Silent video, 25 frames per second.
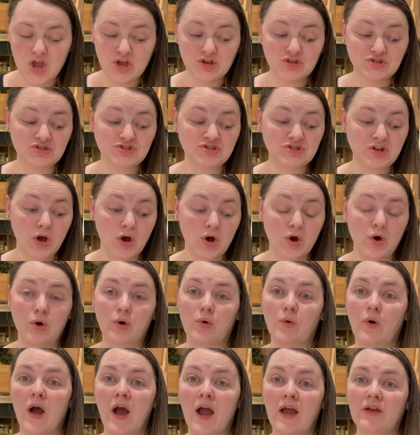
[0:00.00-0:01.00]

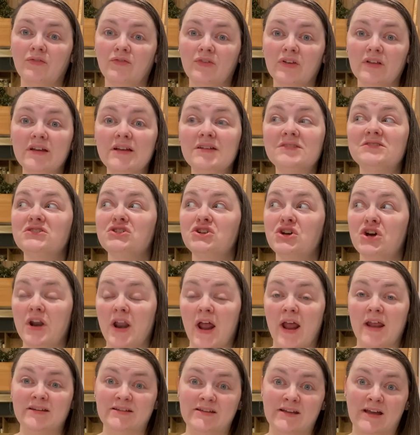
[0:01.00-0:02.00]
So I feel like it's a good
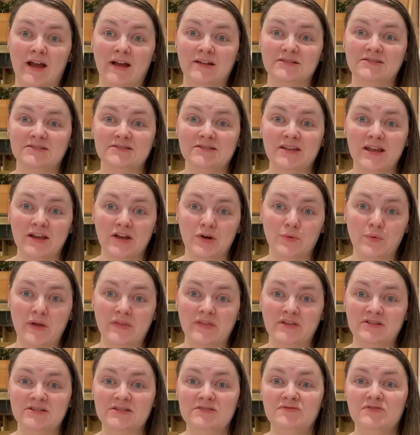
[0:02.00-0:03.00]
idea to take away
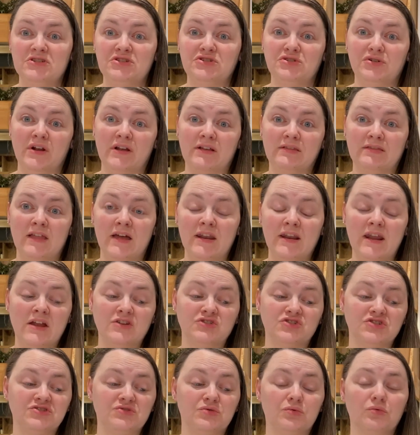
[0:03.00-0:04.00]
the TV during Lent and
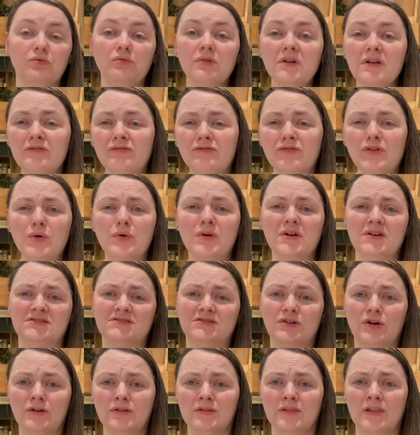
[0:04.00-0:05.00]
just refocus
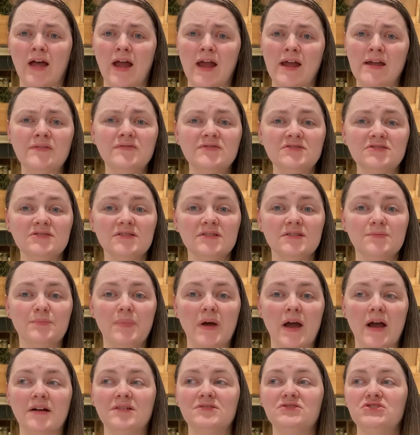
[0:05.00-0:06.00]
our lives
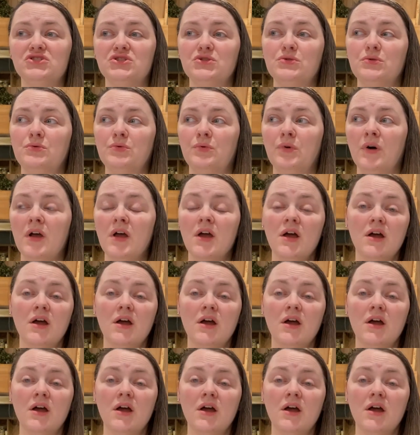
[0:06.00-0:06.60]
back to